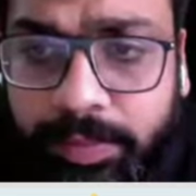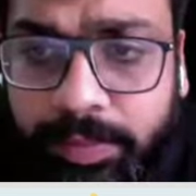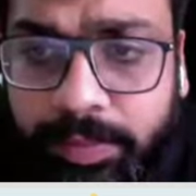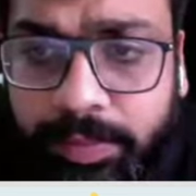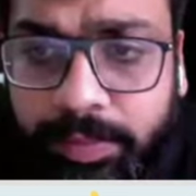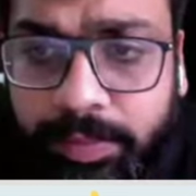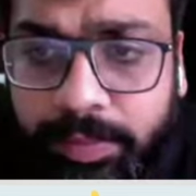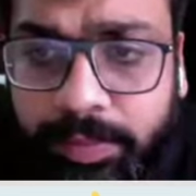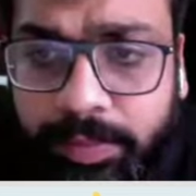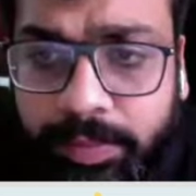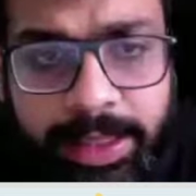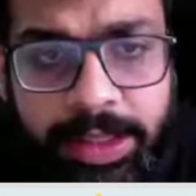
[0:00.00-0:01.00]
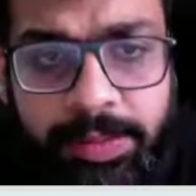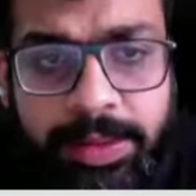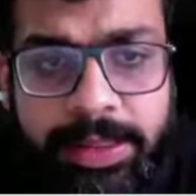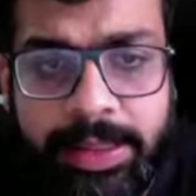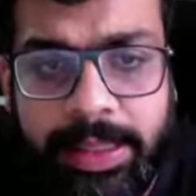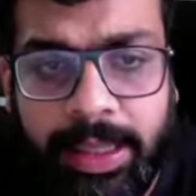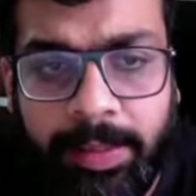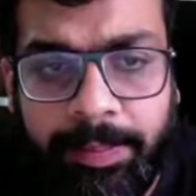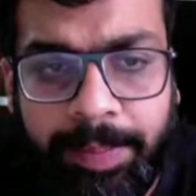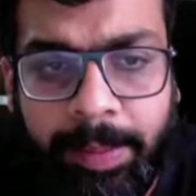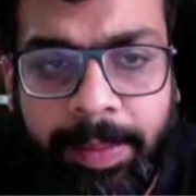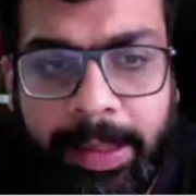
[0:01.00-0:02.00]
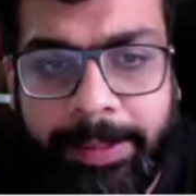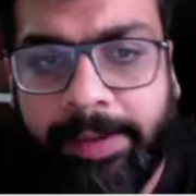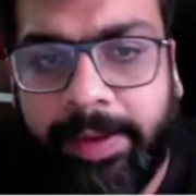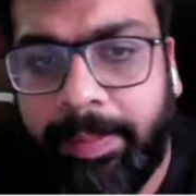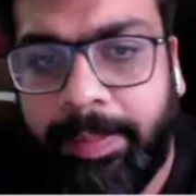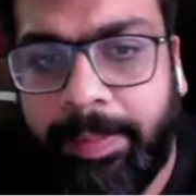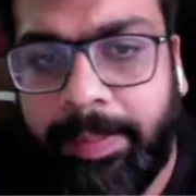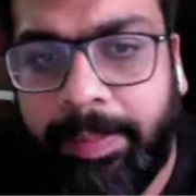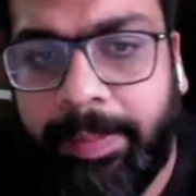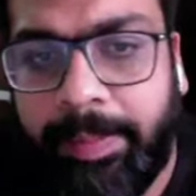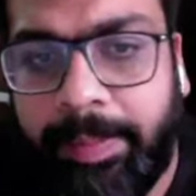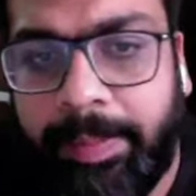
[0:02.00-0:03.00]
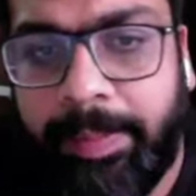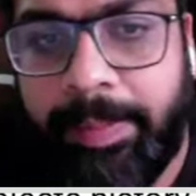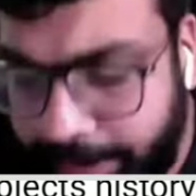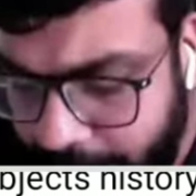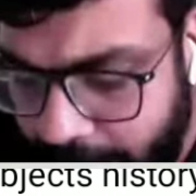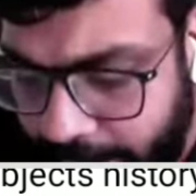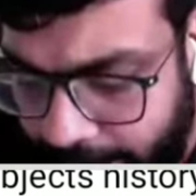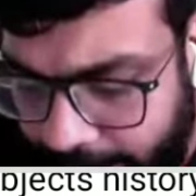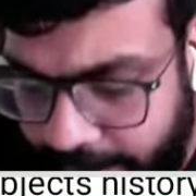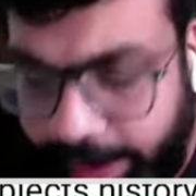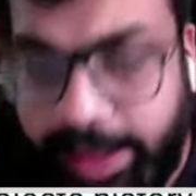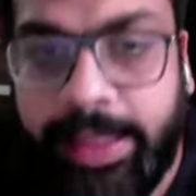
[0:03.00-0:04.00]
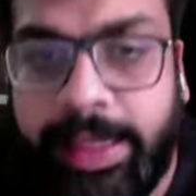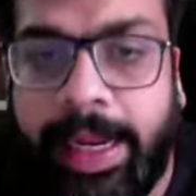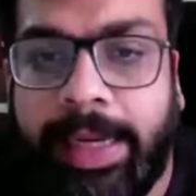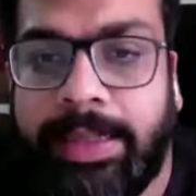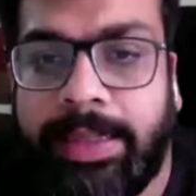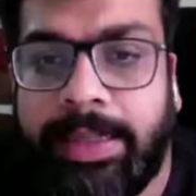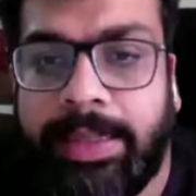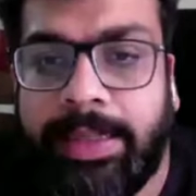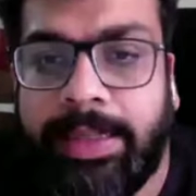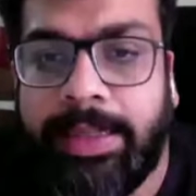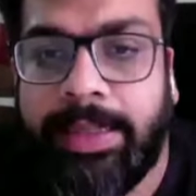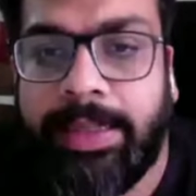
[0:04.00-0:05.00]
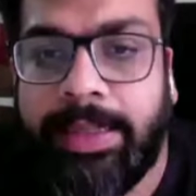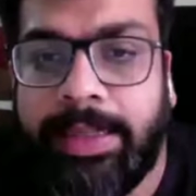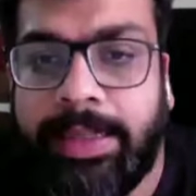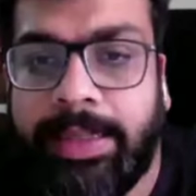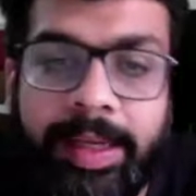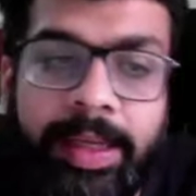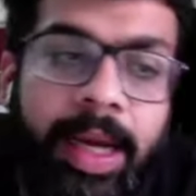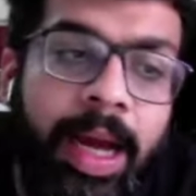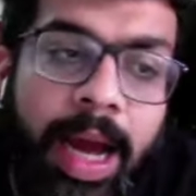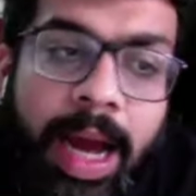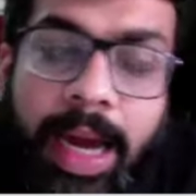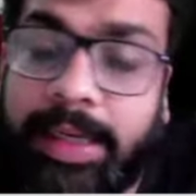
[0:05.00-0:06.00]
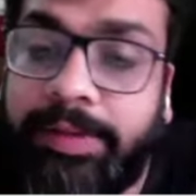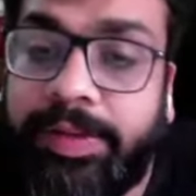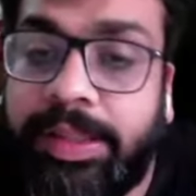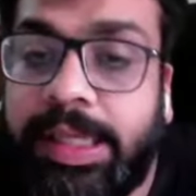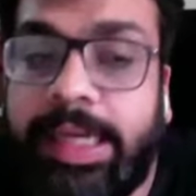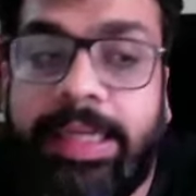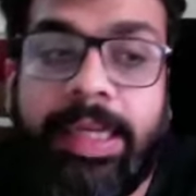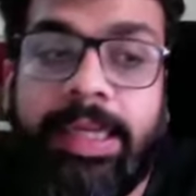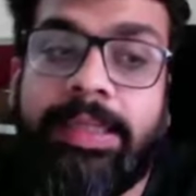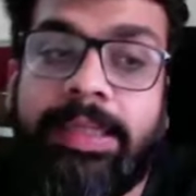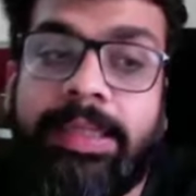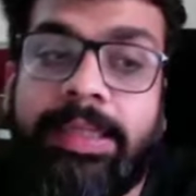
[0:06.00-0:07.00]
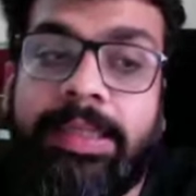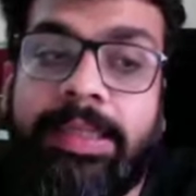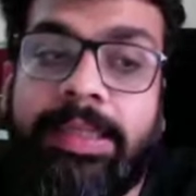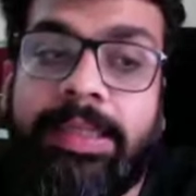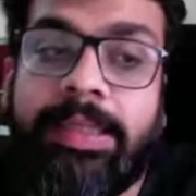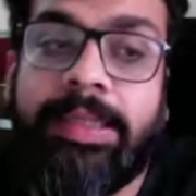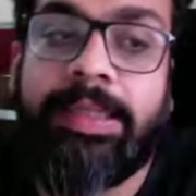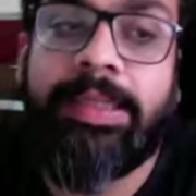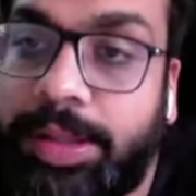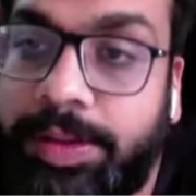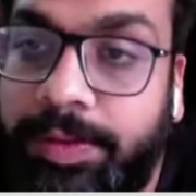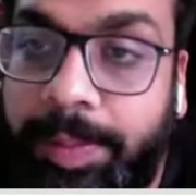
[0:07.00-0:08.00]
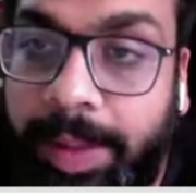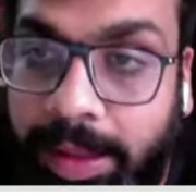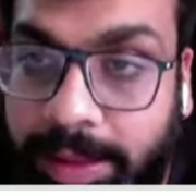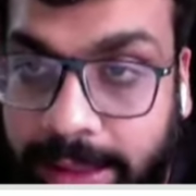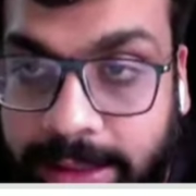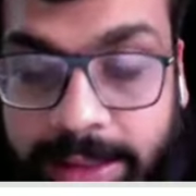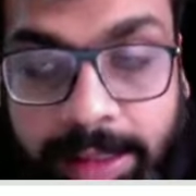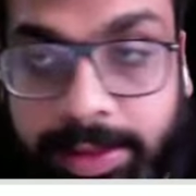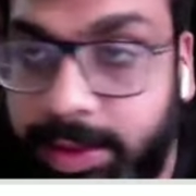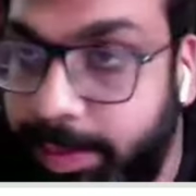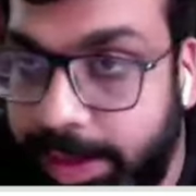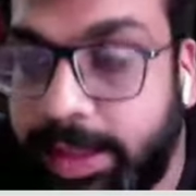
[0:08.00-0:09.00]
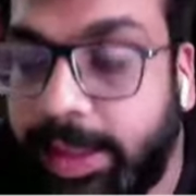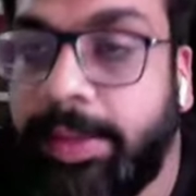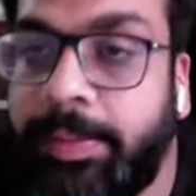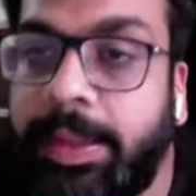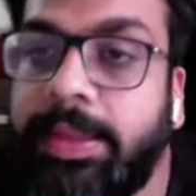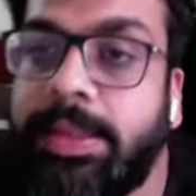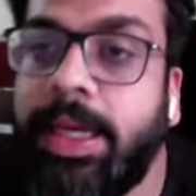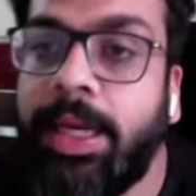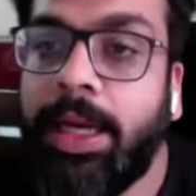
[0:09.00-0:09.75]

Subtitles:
in such a case, you will see a public-private partnership scheme inviting edtech companies to provide artificial intelligence-based solutions for better testing. This basically means